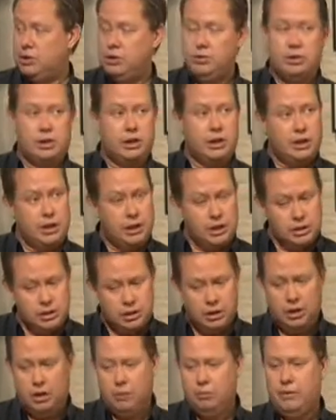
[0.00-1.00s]
You think he is.
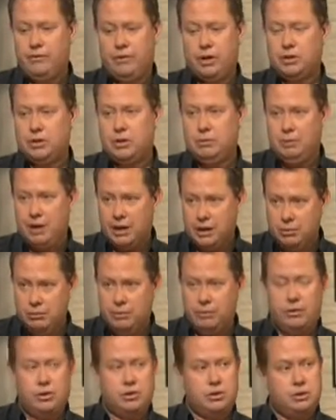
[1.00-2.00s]
We've got to back you.
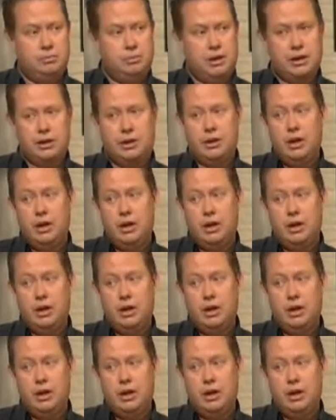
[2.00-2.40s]
We've got to back you.